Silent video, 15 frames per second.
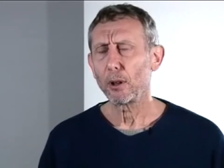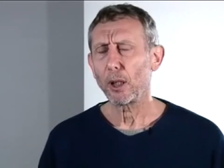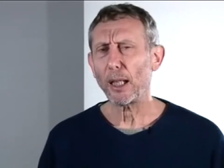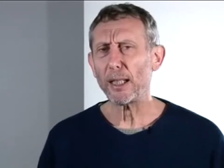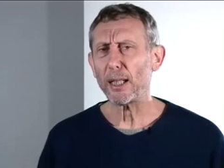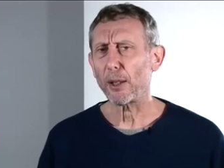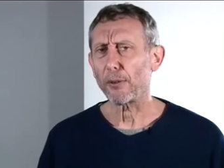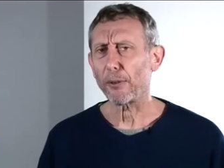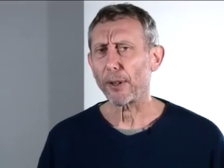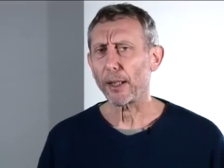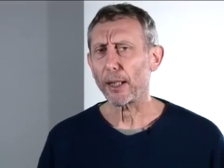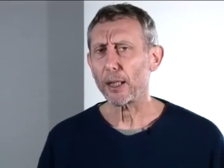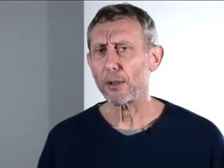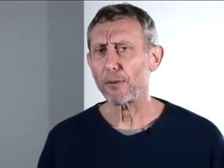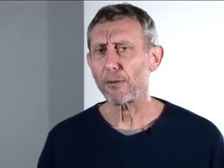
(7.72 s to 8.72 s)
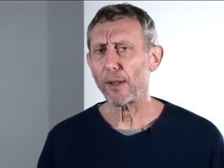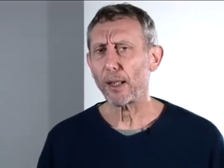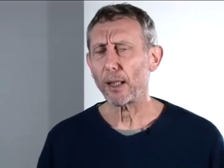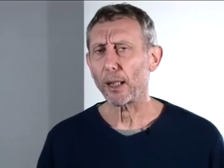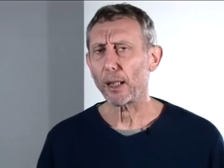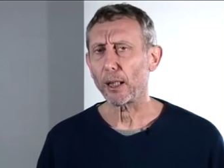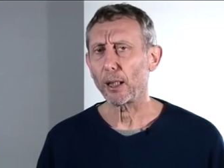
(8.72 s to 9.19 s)
I don't think it's
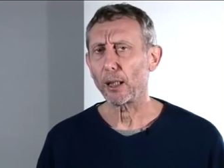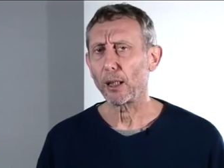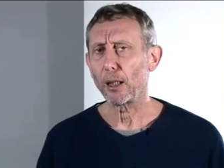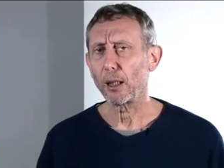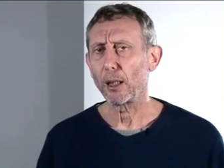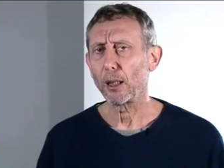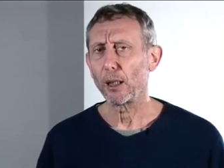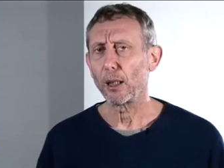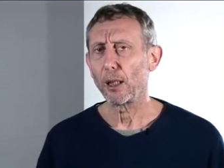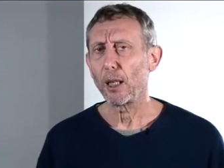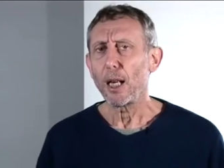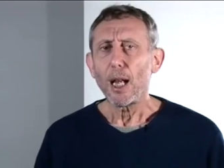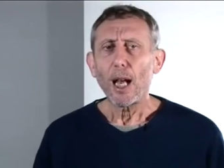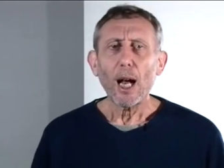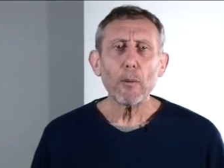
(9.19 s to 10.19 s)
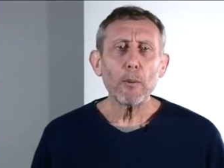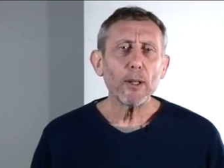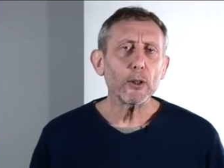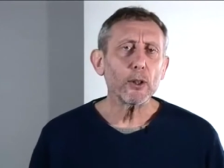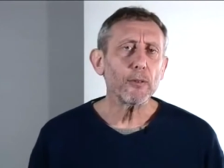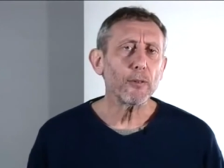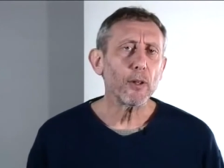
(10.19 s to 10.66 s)
funny. I
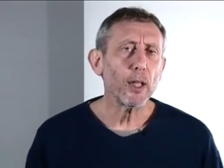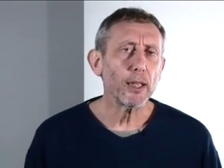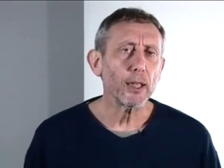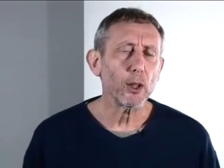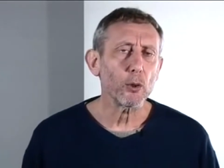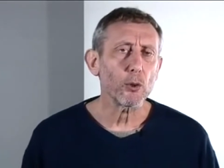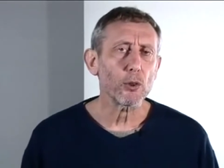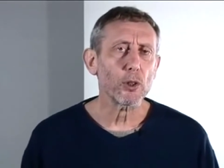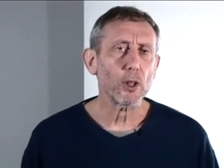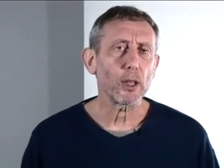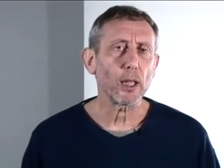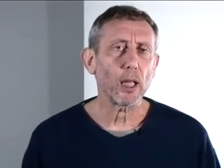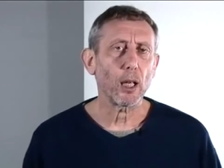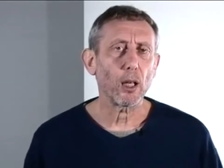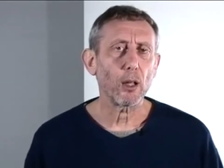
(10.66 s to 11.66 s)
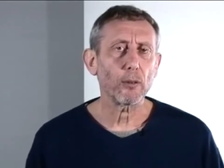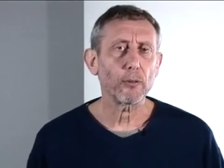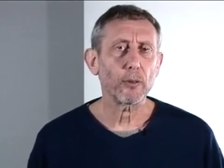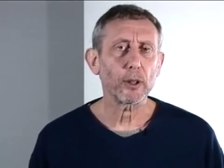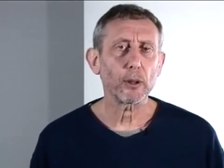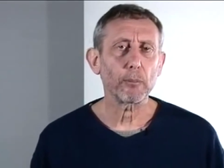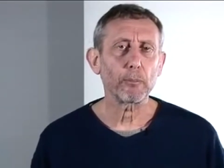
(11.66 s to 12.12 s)
wonder if I used to laugh at